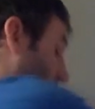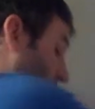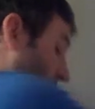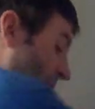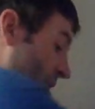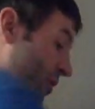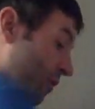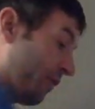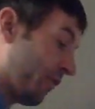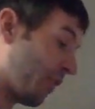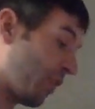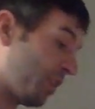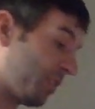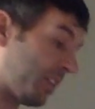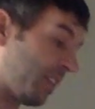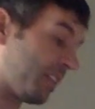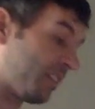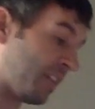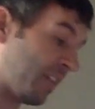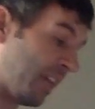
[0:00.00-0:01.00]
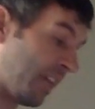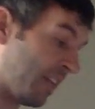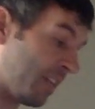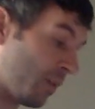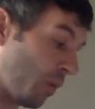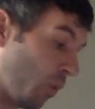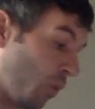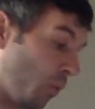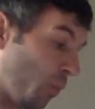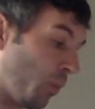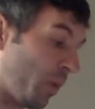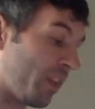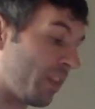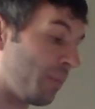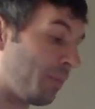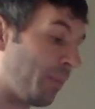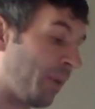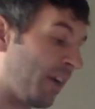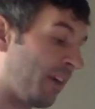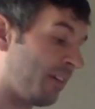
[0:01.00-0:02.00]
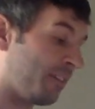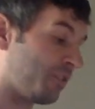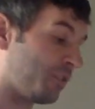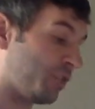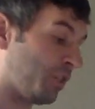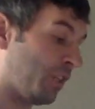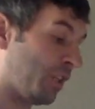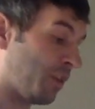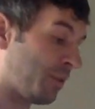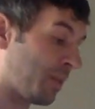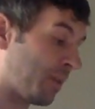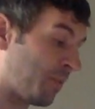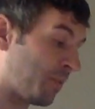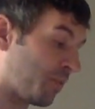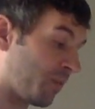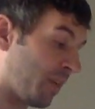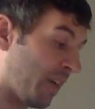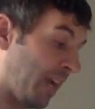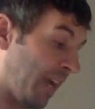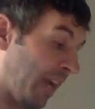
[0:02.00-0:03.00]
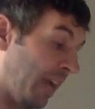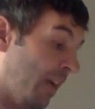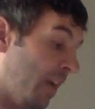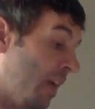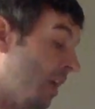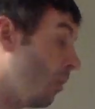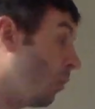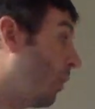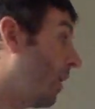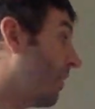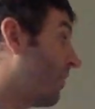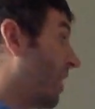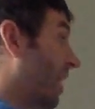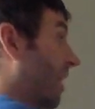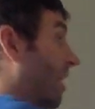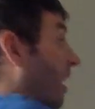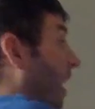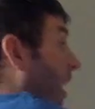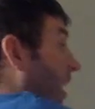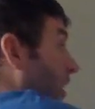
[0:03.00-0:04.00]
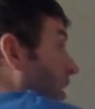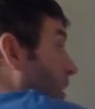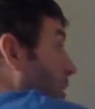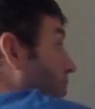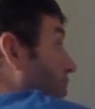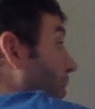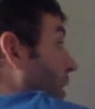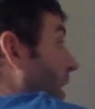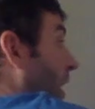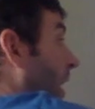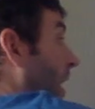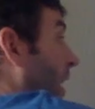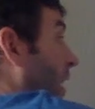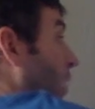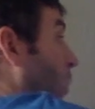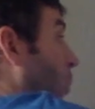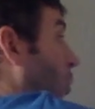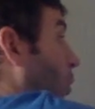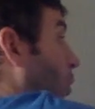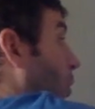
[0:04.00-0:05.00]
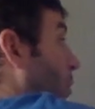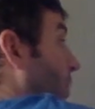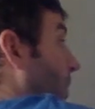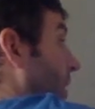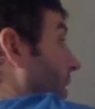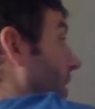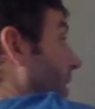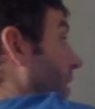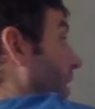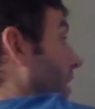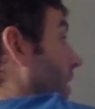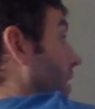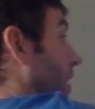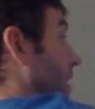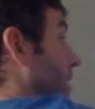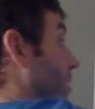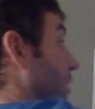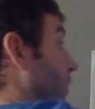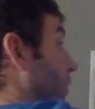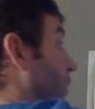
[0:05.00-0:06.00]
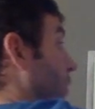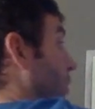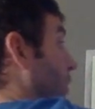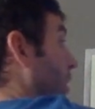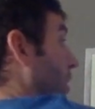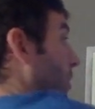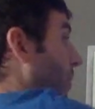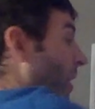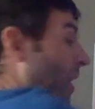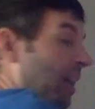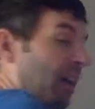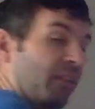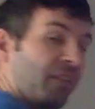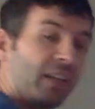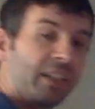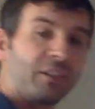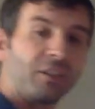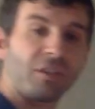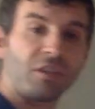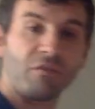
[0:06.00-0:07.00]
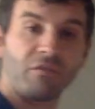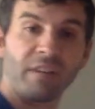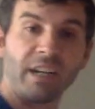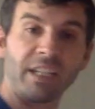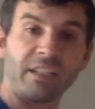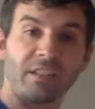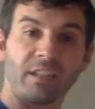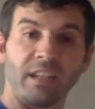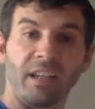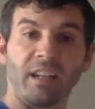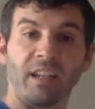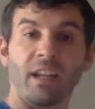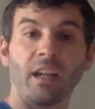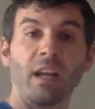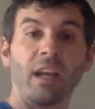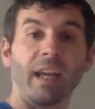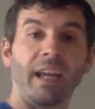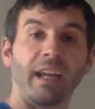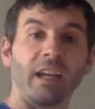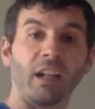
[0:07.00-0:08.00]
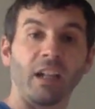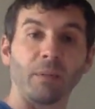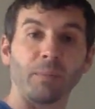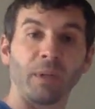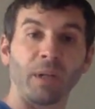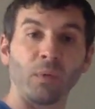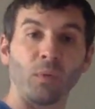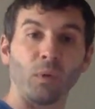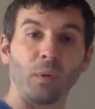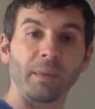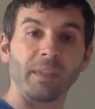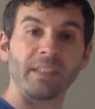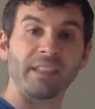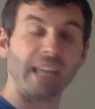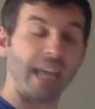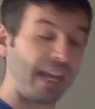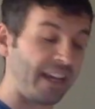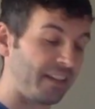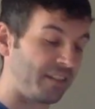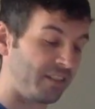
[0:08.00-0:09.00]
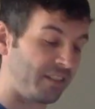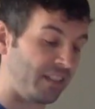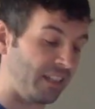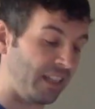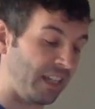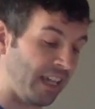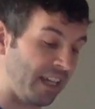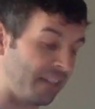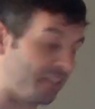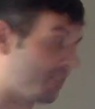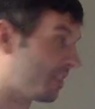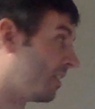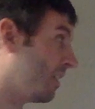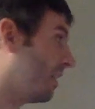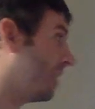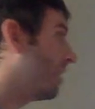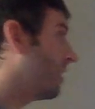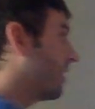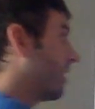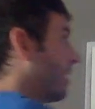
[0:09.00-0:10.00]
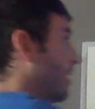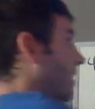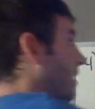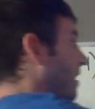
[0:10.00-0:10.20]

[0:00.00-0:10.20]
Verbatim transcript: Okay, so first it says, what are the parents' genotypes for A? We have a colorblind woman. So if you look above, I just erased it. A colorblind woman is XCXC.